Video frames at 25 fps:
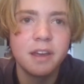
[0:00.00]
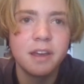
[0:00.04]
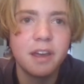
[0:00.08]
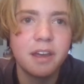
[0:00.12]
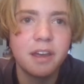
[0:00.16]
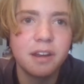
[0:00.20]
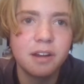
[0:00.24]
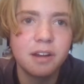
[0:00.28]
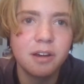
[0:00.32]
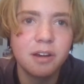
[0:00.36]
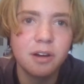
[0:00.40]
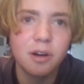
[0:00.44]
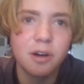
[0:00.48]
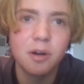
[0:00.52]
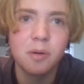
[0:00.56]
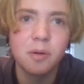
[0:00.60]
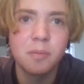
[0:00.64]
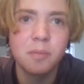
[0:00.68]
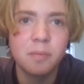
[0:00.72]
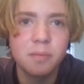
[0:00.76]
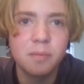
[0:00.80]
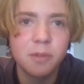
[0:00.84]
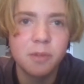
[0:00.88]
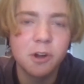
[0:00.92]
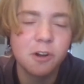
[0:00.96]
And
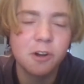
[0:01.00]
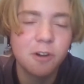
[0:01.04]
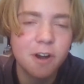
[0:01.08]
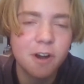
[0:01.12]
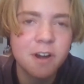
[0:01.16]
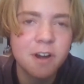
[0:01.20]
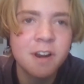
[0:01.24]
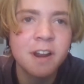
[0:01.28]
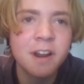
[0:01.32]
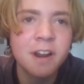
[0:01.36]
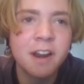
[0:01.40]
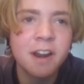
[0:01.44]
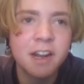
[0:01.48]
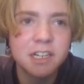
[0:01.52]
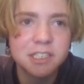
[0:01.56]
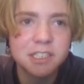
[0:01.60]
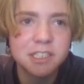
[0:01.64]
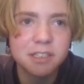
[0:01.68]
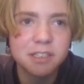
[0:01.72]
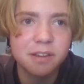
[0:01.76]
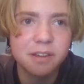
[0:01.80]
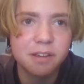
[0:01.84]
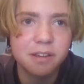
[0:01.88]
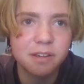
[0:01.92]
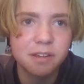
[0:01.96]
my granddad
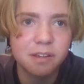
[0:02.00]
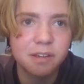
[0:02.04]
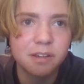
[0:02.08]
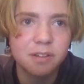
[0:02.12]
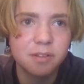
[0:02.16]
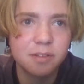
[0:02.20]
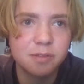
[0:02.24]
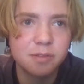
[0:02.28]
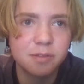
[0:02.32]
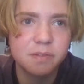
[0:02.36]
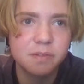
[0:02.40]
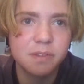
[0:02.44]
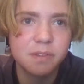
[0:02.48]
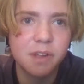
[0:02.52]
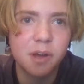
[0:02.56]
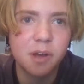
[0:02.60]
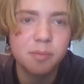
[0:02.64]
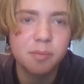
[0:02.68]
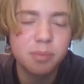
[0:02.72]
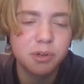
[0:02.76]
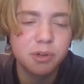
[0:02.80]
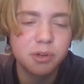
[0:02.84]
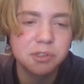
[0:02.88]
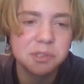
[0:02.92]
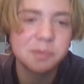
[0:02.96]
actually like
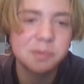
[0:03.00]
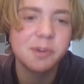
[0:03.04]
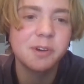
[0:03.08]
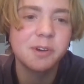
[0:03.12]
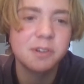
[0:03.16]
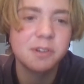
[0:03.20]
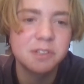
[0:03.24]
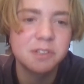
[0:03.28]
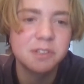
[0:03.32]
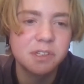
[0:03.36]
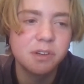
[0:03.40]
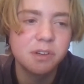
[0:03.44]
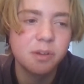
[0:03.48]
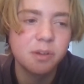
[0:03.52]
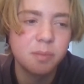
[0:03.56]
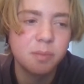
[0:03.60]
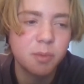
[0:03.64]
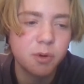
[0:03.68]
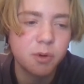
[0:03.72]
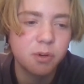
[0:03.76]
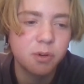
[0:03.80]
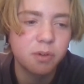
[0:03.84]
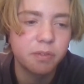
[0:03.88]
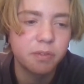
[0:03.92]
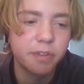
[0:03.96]
pushed me on to do
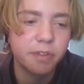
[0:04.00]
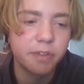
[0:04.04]
more of